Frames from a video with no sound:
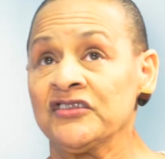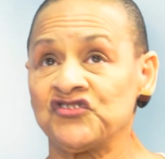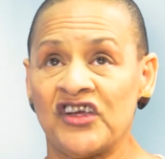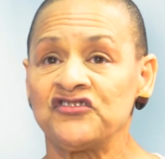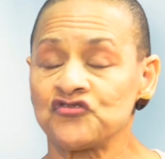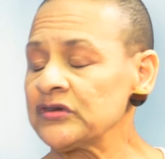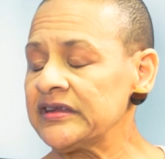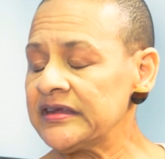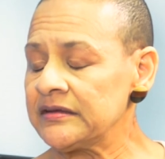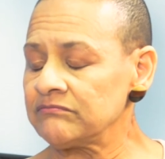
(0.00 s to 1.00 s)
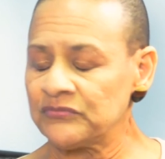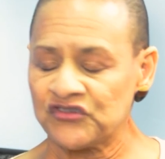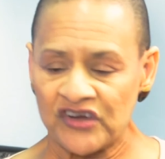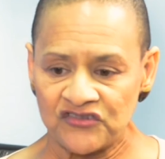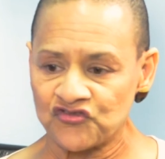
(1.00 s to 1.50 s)
Change your eating,
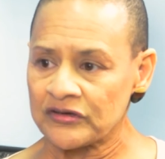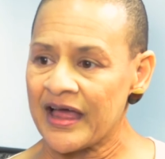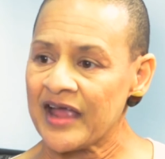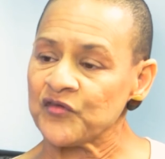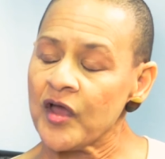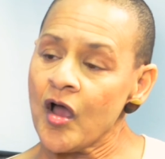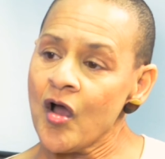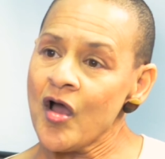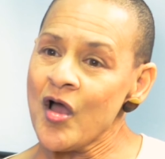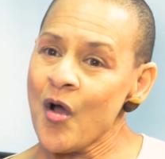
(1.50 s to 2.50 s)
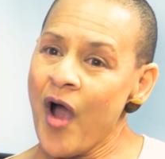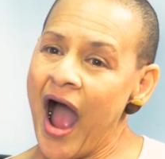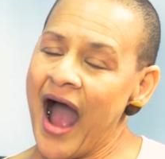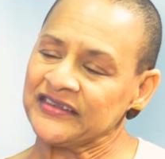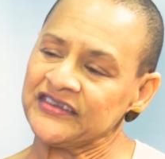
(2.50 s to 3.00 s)
change your life.
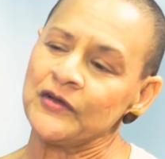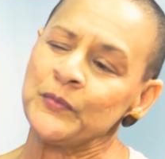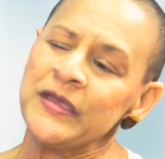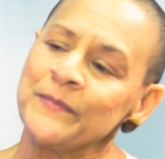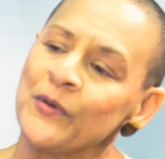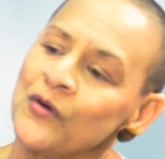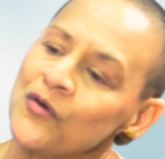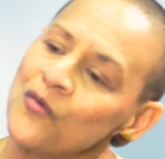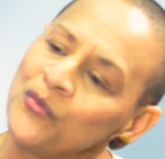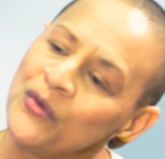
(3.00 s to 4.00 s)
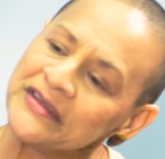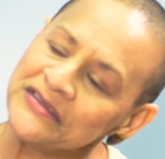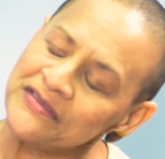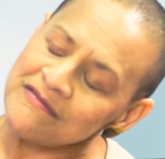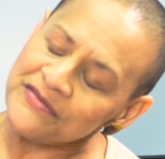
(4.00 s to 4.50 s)
I tell people
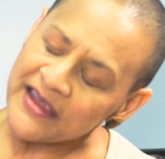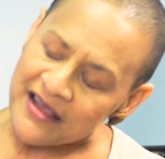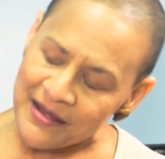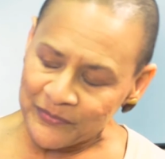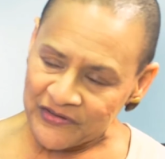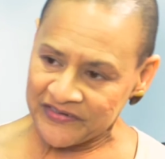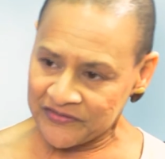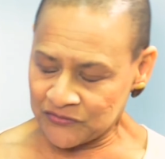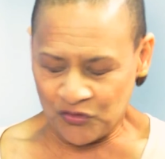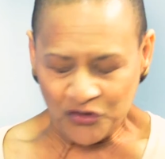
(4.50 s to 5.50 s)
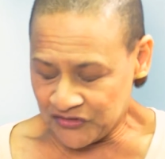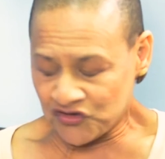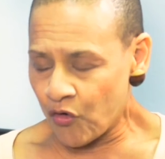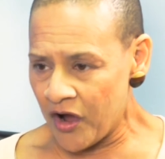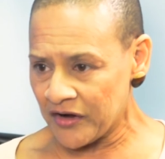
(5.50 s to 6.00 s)
when they come to
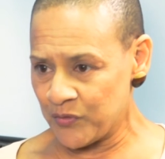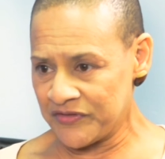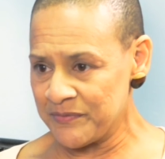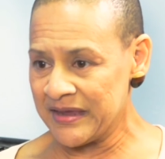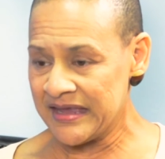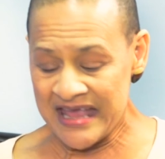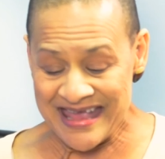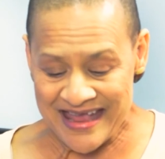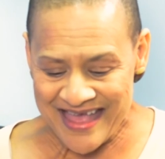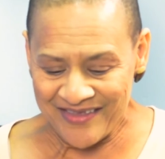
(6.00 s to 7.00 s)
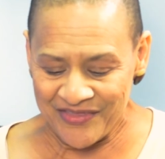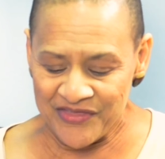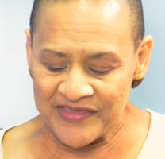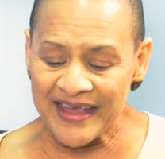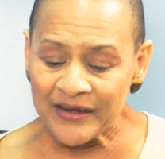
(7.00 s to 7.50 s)
talk with me,
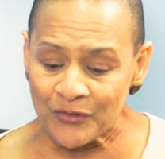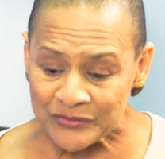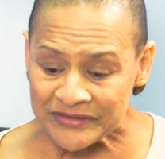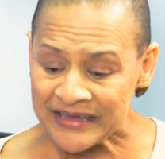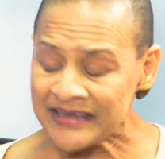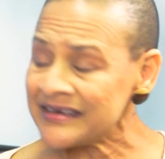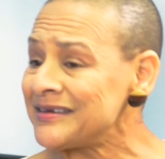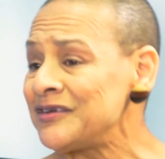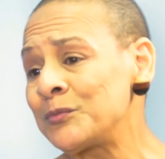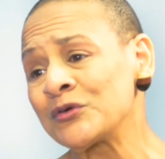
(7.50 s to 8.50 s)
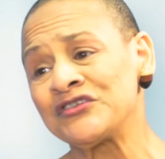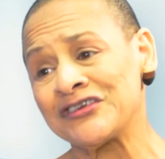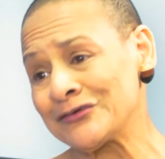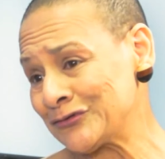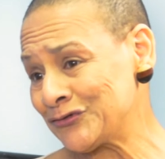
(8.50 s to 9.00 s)
they don't need any
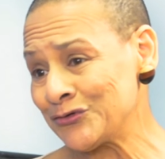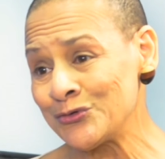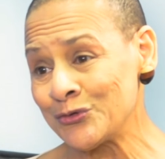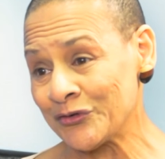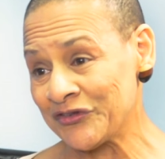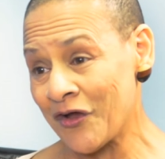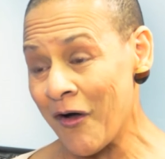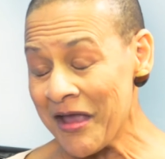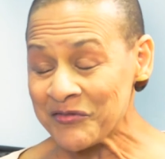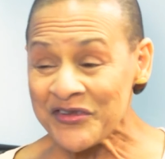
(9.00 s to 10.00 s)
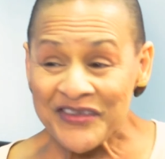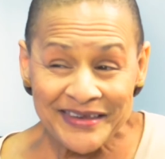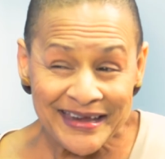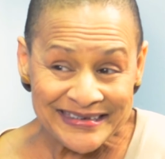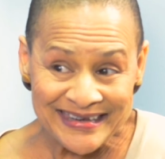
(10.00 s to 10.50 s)
particular tools. Everything
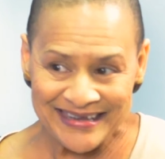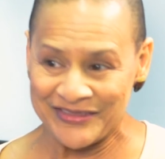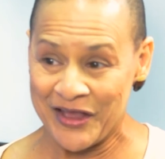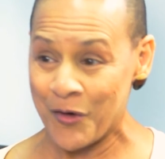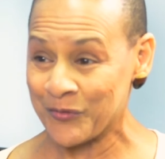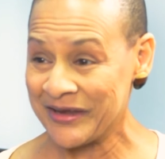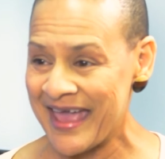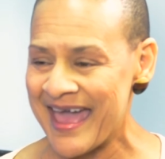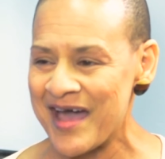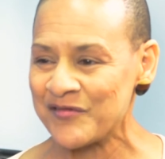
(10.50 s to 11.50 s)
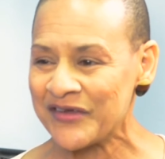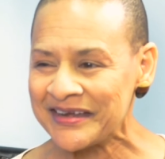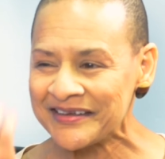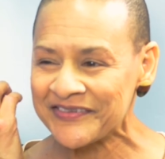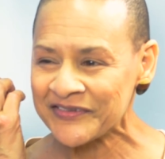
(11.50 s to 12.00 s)
they need, they already have,
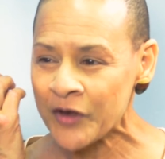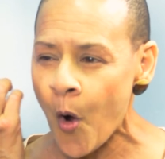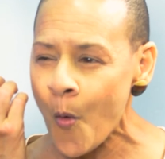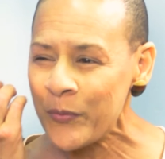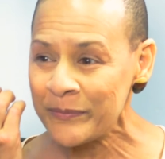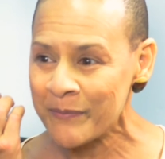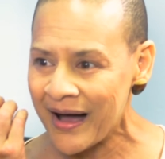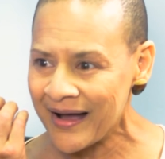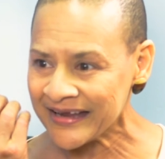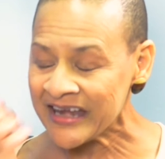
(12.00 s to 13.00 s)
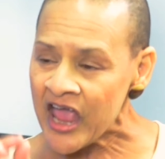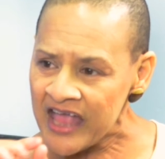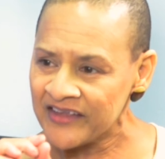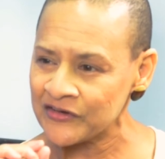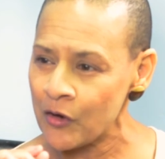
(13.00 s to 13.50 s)
and it's an open mind.
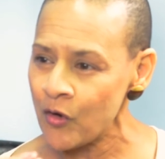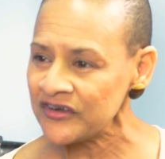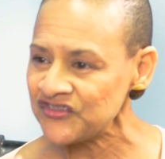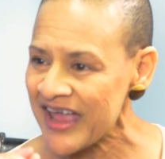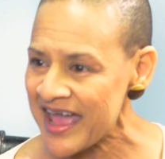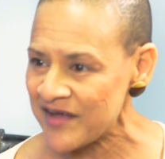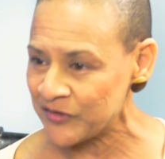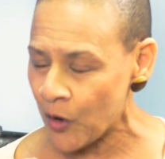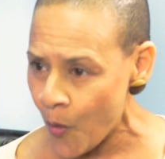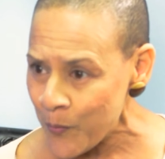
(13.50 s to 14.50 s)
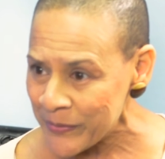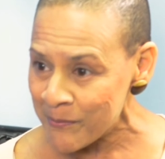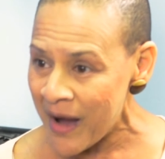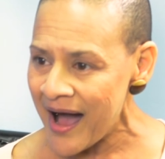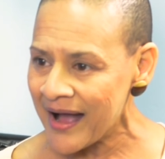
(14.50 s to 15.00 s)
As long as you have an
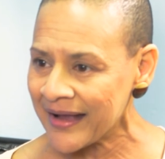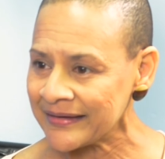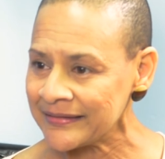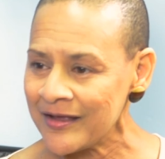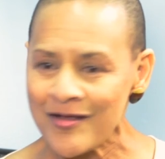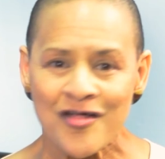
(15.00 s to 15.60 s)
open mind,